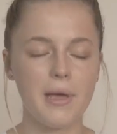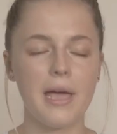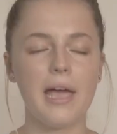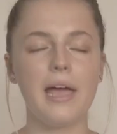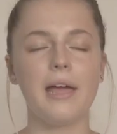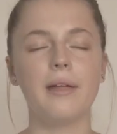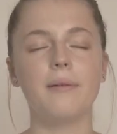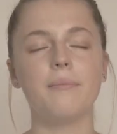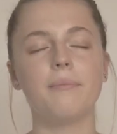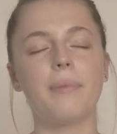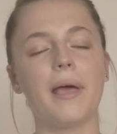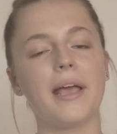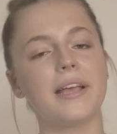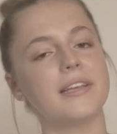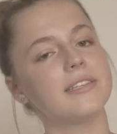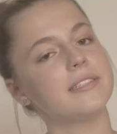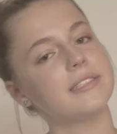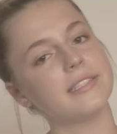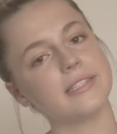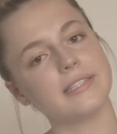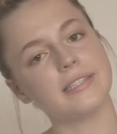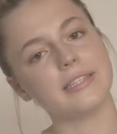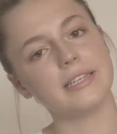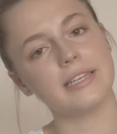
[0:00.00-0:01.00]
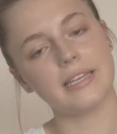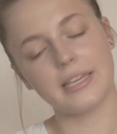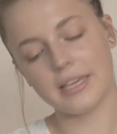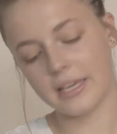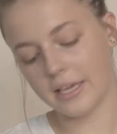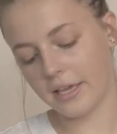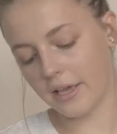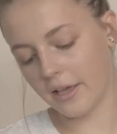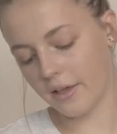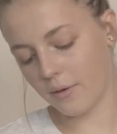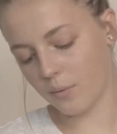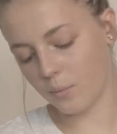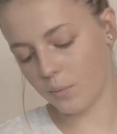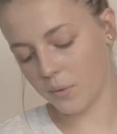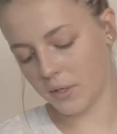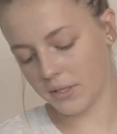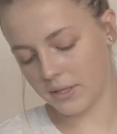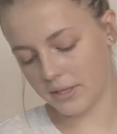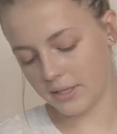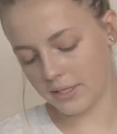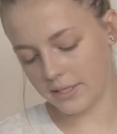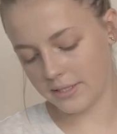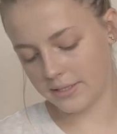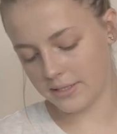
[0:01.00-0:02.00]
and basically what
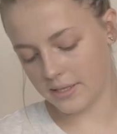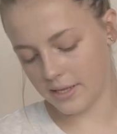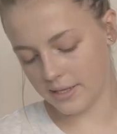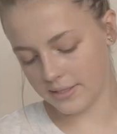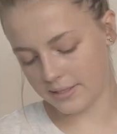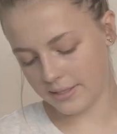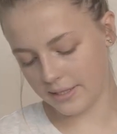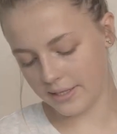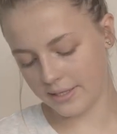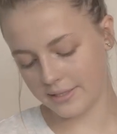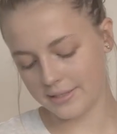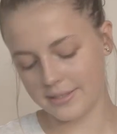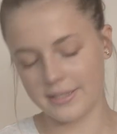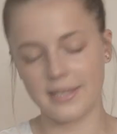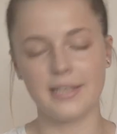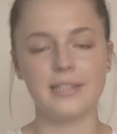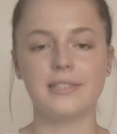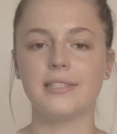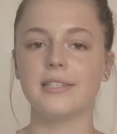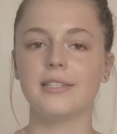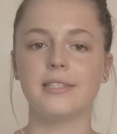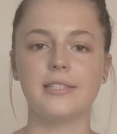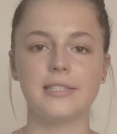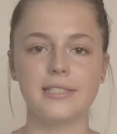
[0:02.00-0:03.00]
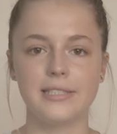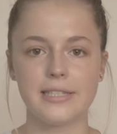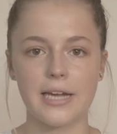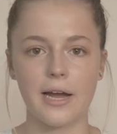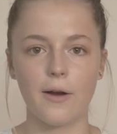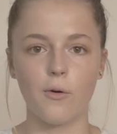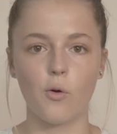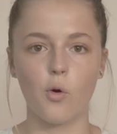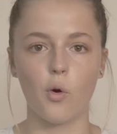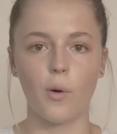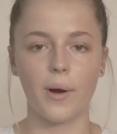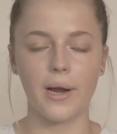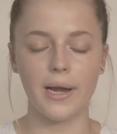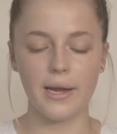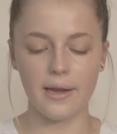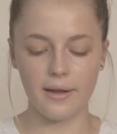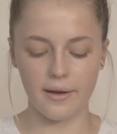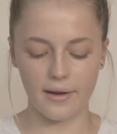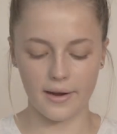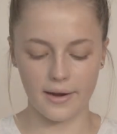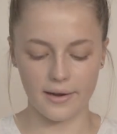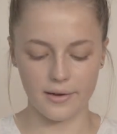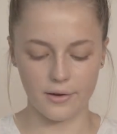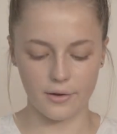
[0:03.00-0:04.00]
this does is it's a steroid,
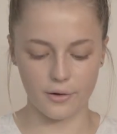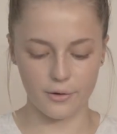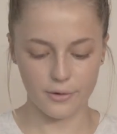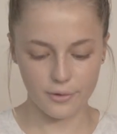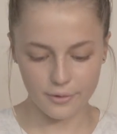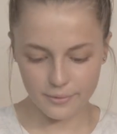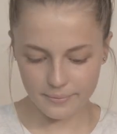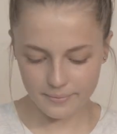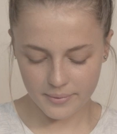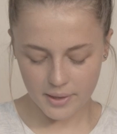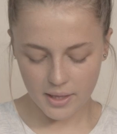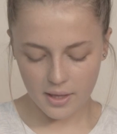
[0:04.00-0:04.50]
I know,